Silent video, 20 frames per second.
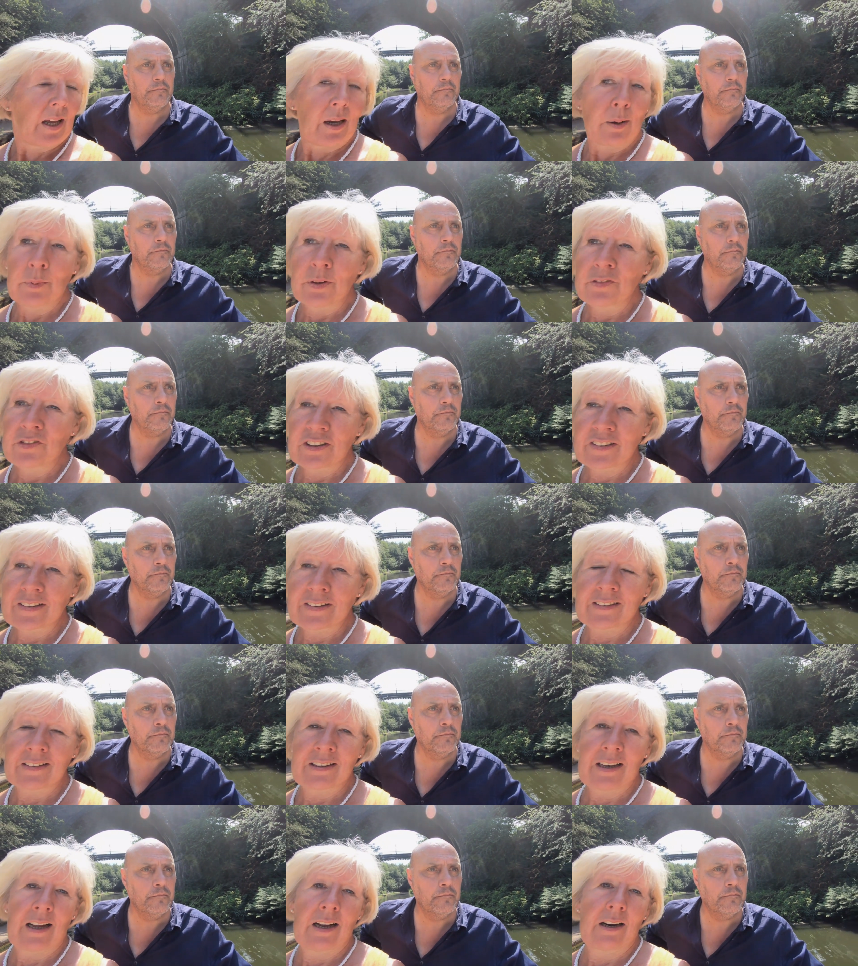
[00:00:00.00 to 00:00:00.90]
Speaker 1: And we've just
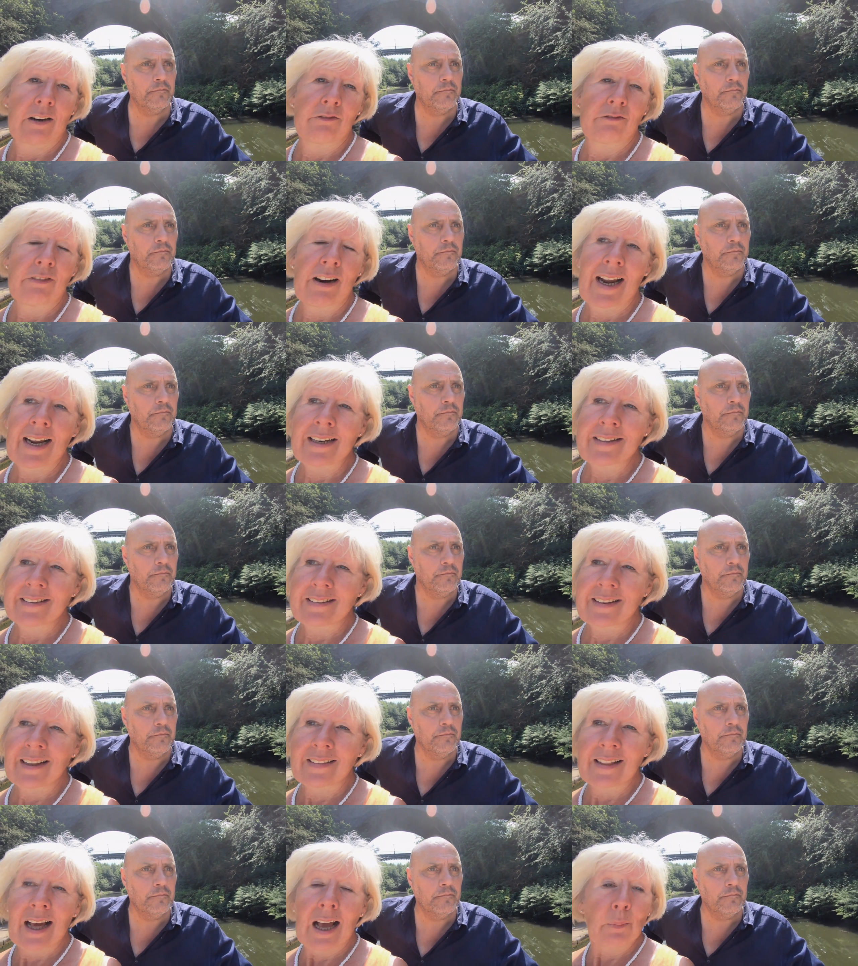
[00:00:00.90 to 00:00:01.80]
read
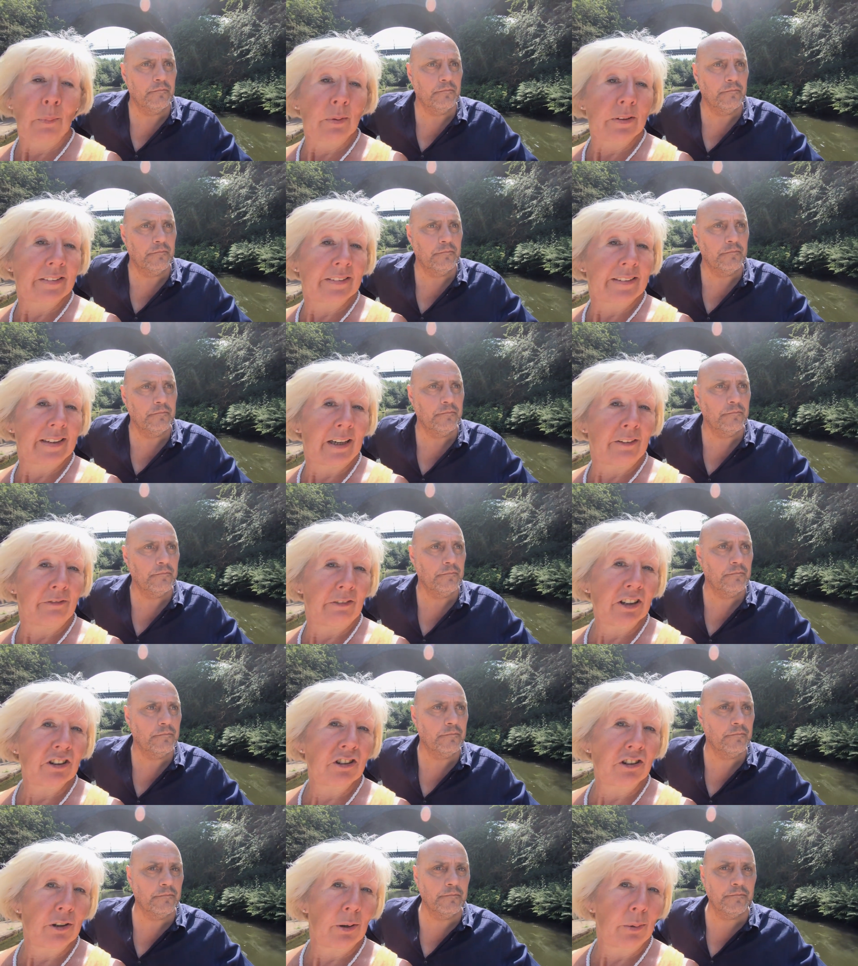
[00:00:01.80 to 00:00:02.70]
that that was the
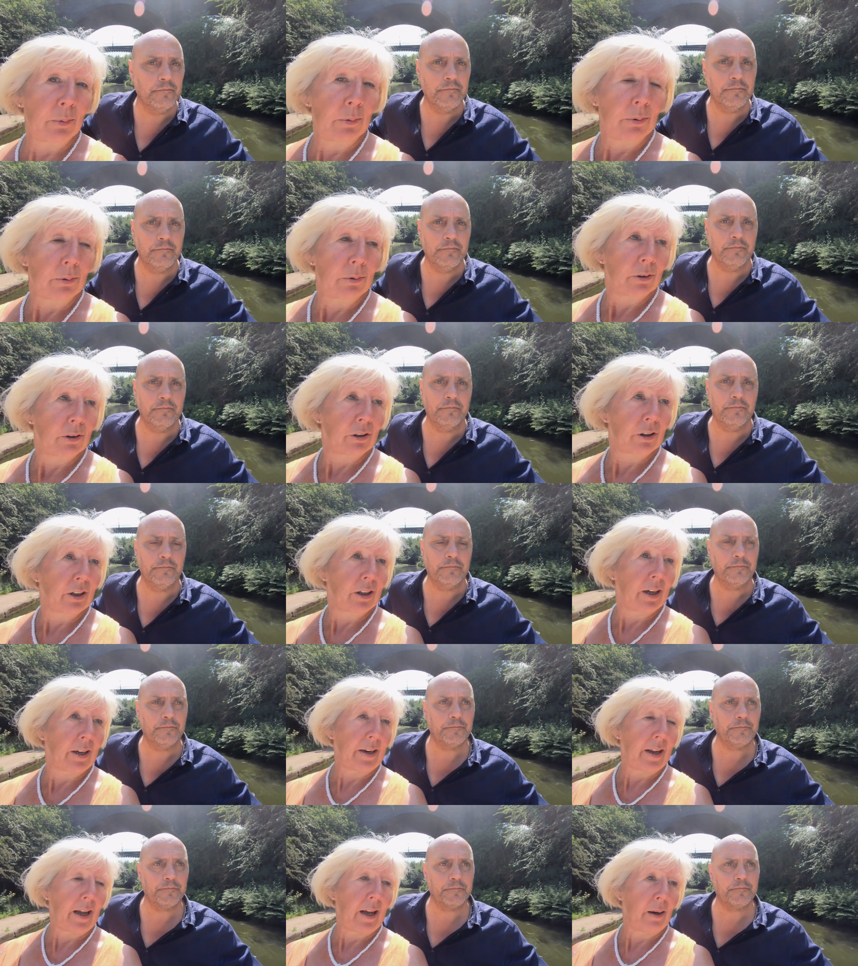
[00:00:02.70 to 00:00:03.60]
original
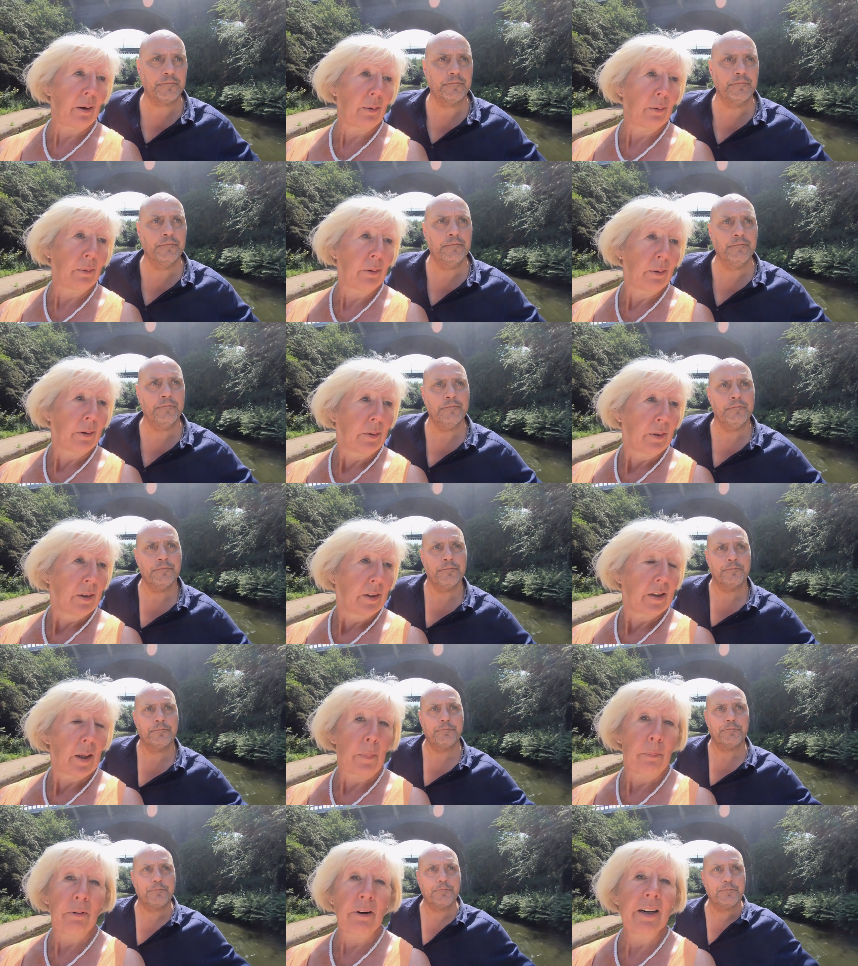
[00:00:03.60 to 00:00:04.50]
canal
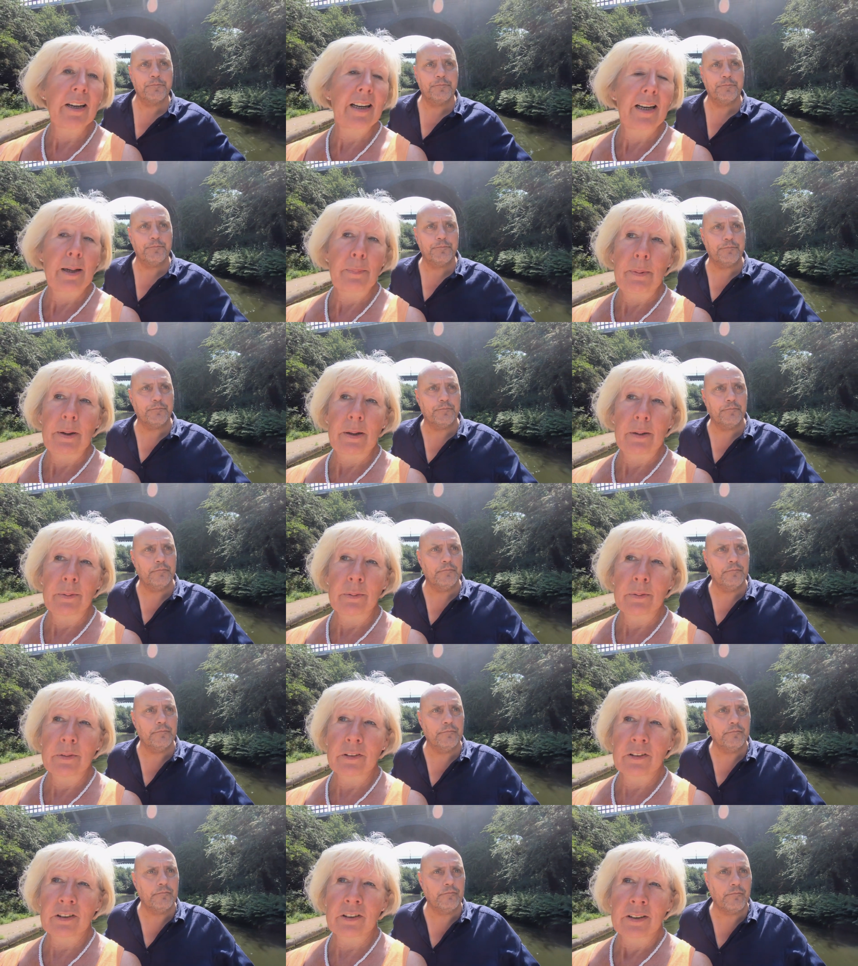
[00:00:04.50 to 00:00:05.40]
that Brindley
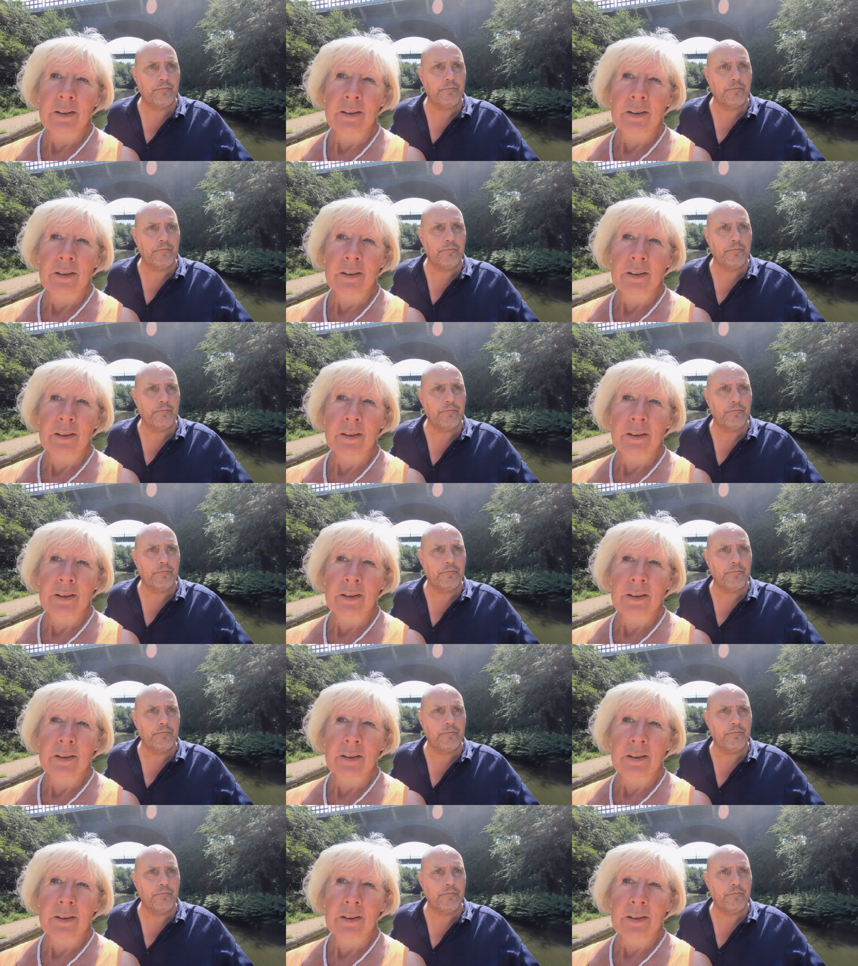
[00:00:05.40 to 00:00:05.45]
built,